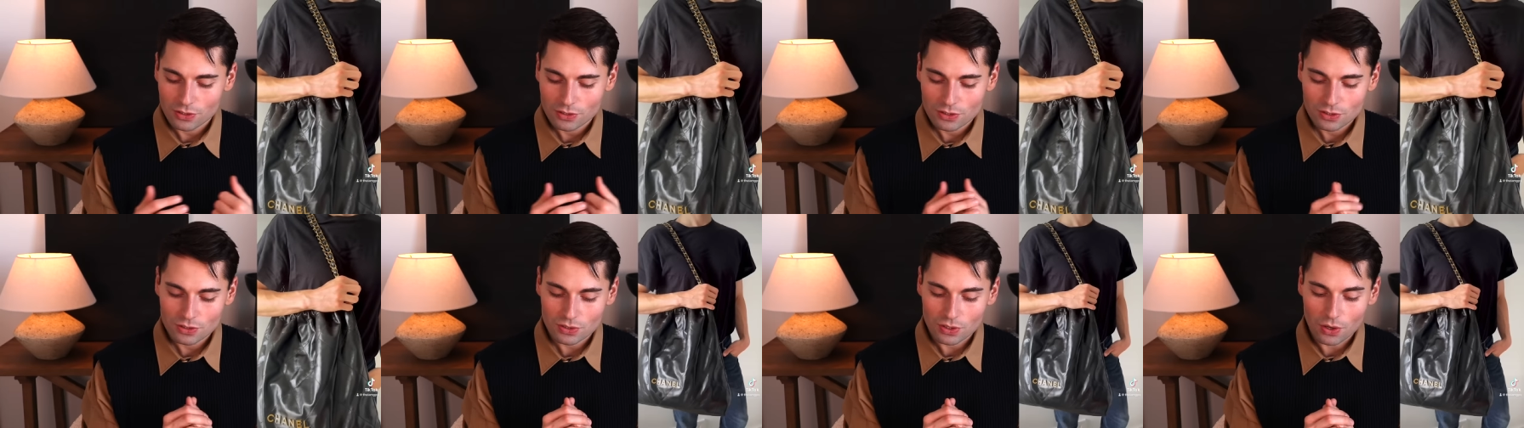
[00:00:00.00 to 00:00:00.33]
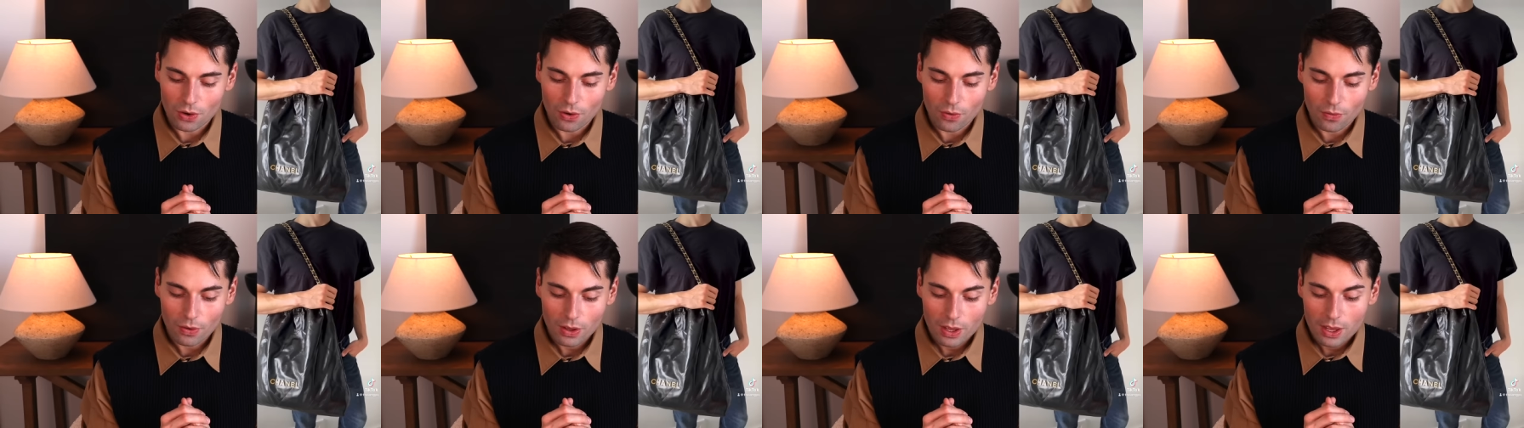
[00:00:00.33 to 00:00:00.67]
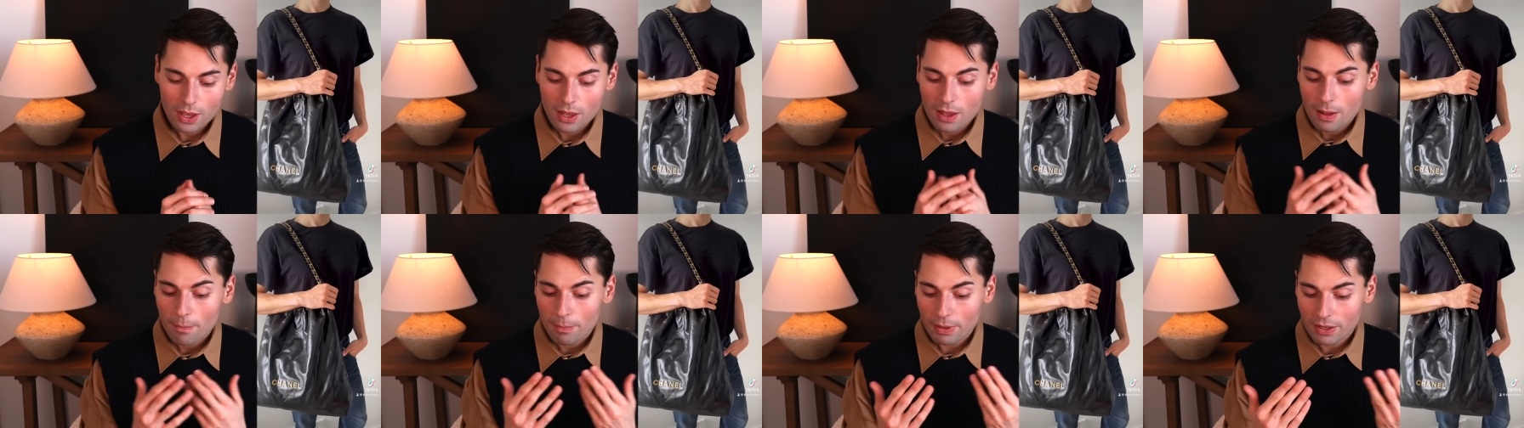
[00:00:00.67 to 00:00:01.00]
So
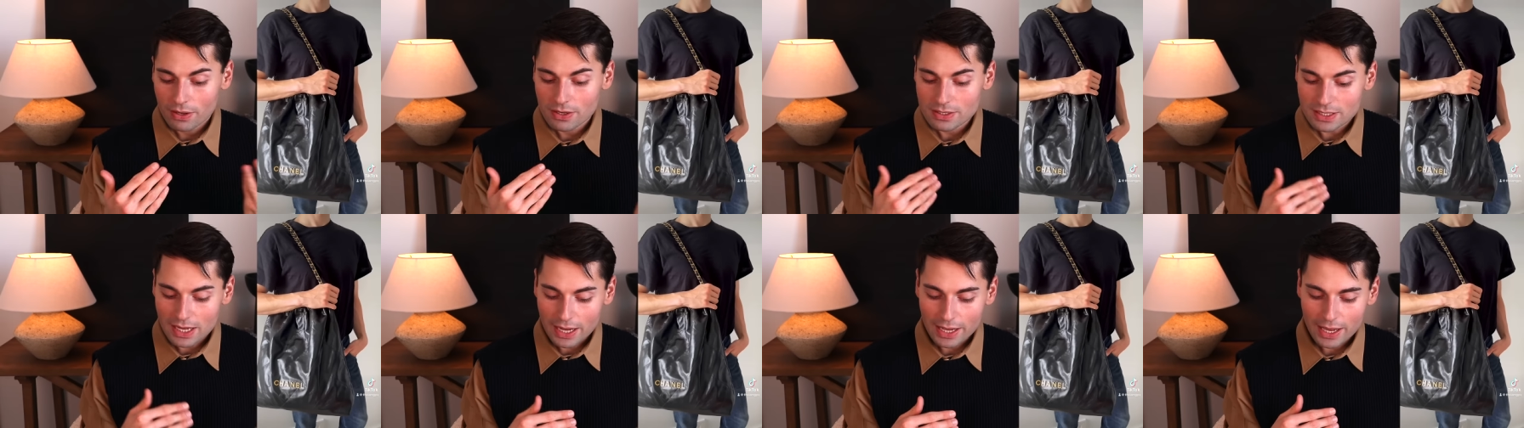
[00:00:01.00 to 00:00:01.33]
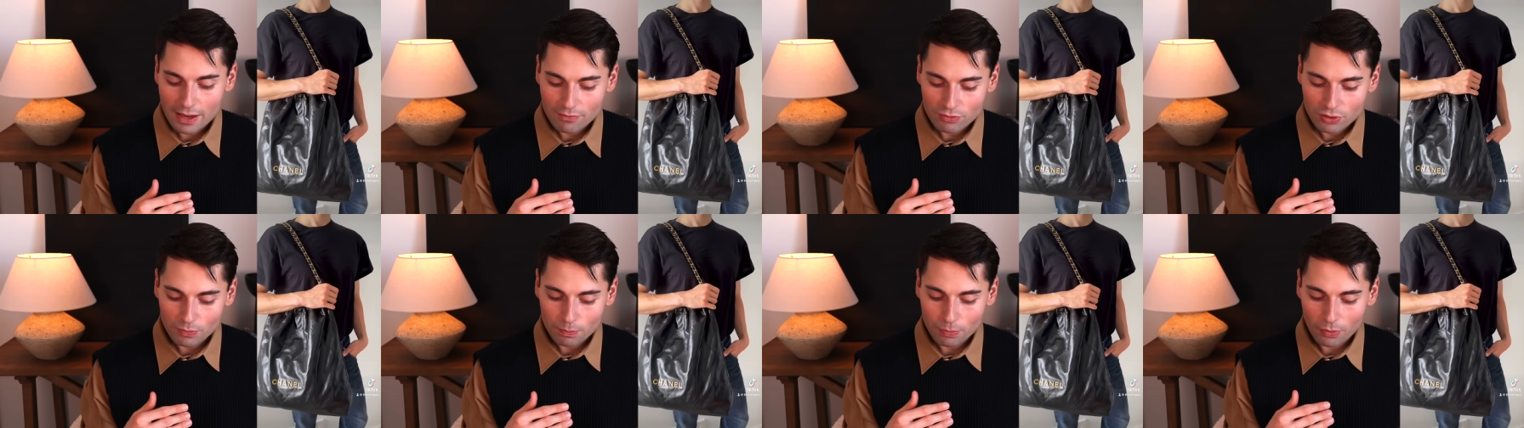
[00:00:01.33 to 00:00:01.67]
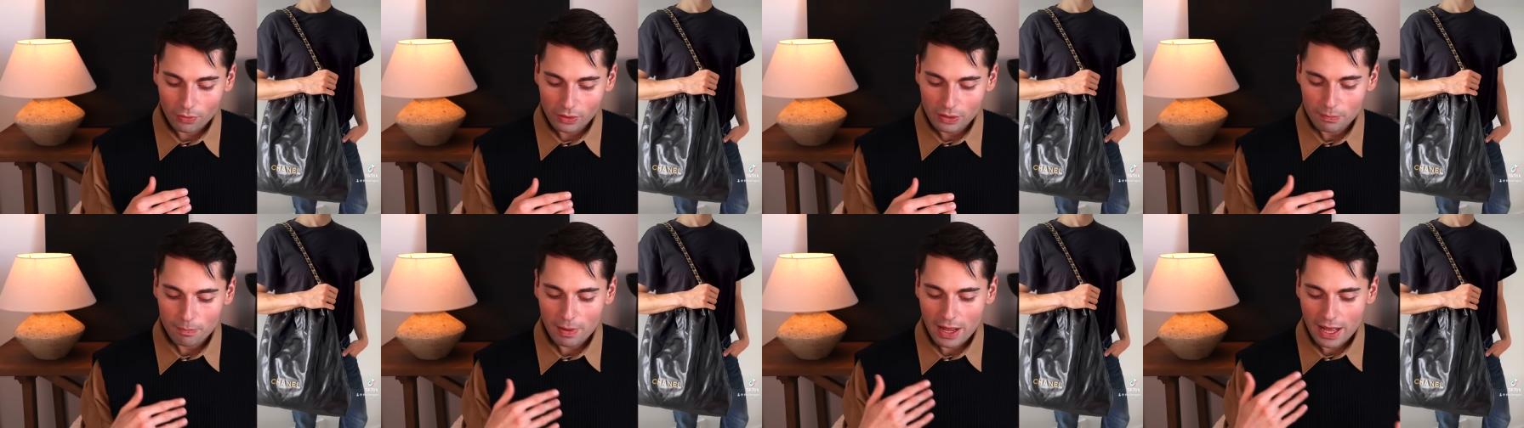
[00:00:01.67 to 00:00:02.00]
because I have the
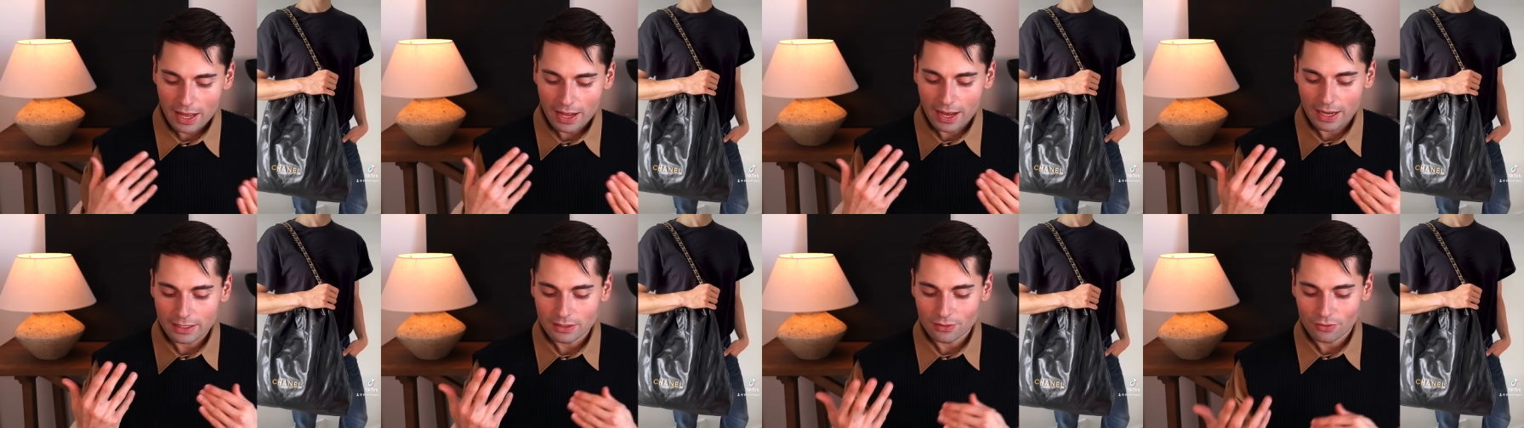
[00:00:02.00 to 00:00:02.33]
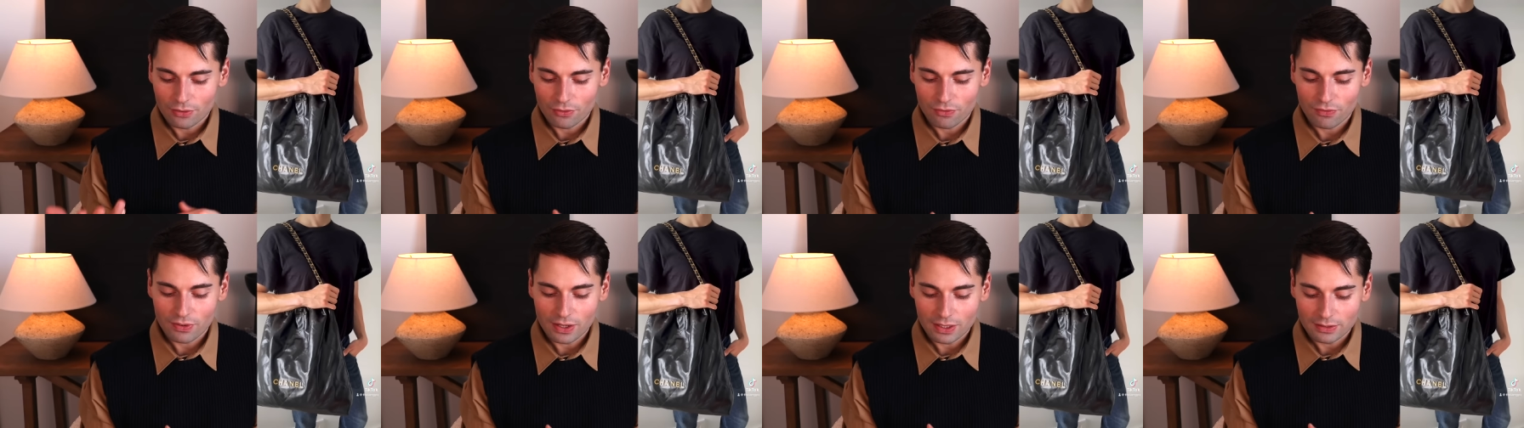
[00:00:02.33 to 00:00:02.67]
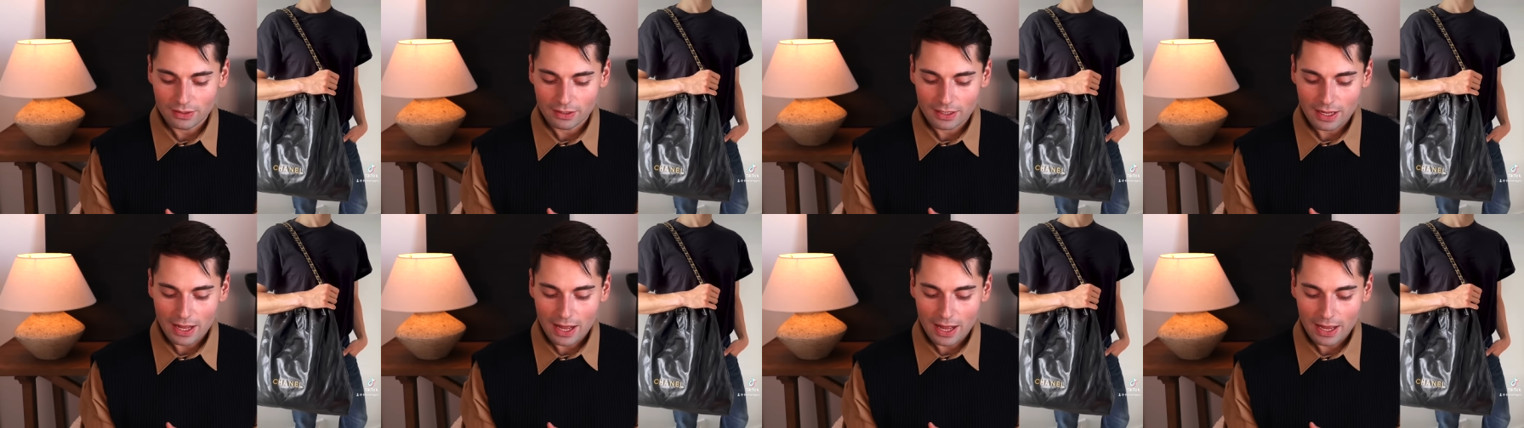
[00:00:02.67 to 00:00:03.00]
Polly bag, I didn't feel
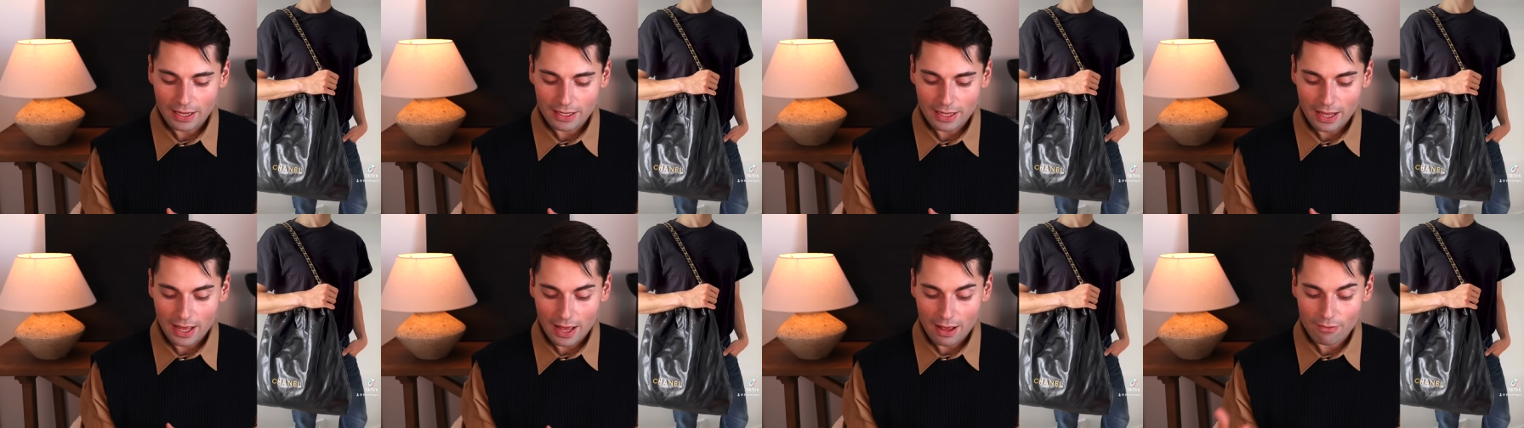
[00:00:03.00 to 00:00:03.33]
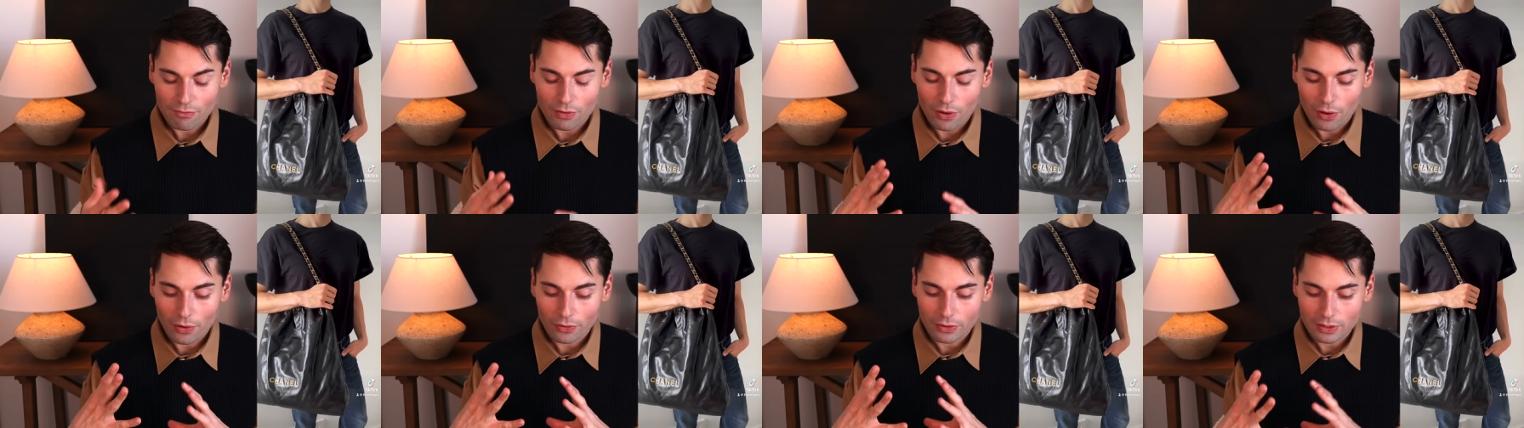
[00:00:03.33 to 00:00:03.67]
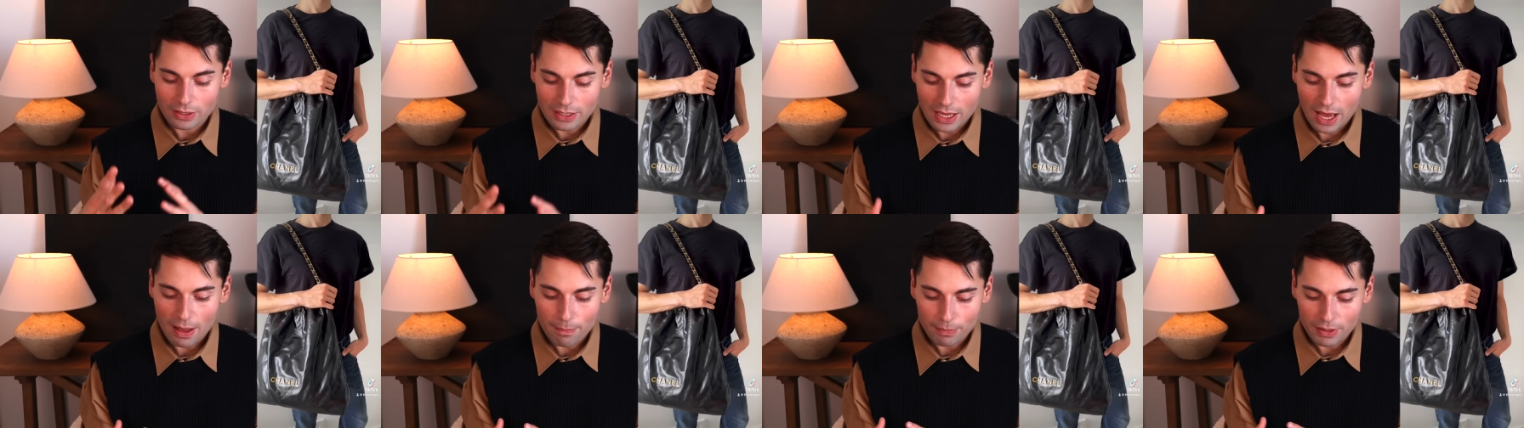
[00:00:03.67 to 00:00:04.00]
that I have a
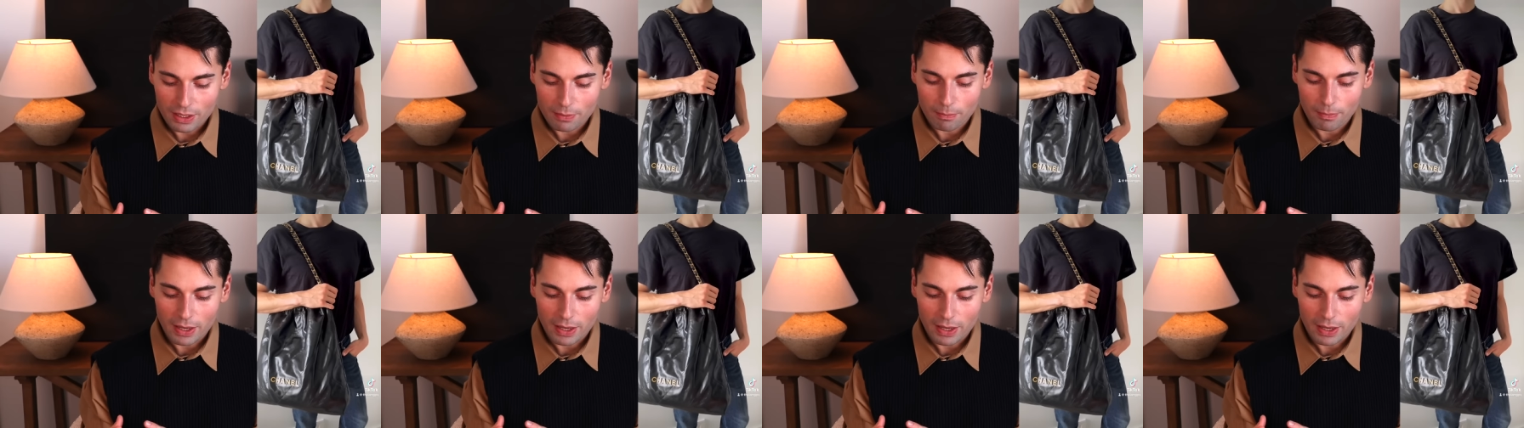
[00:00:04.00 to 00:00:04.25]
gap in